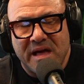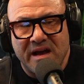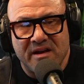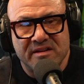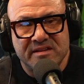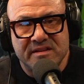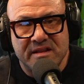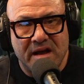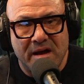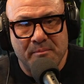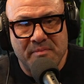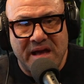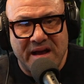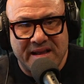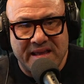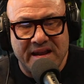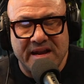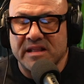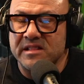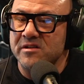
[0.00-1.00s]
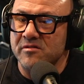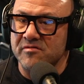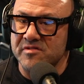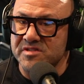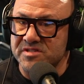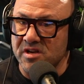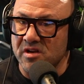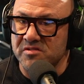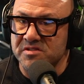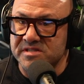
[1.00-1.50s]
not getting the
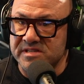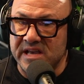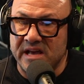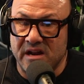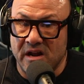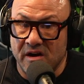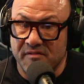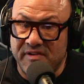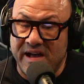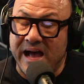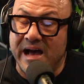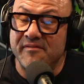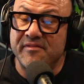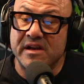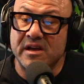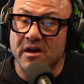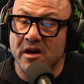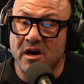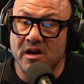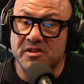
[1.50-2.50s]
results yet of having